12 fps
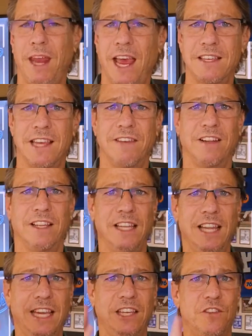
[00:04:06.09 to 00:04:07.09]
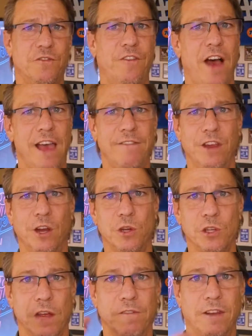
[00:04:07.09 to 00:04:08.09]
It has to have at least 5
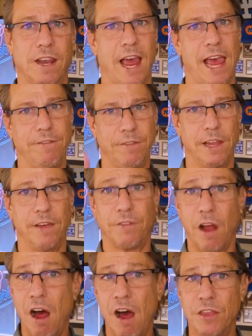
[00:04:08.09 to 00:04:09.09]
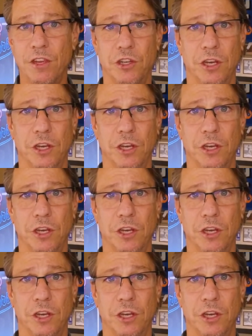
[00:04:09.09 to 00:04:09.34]
years of life left on the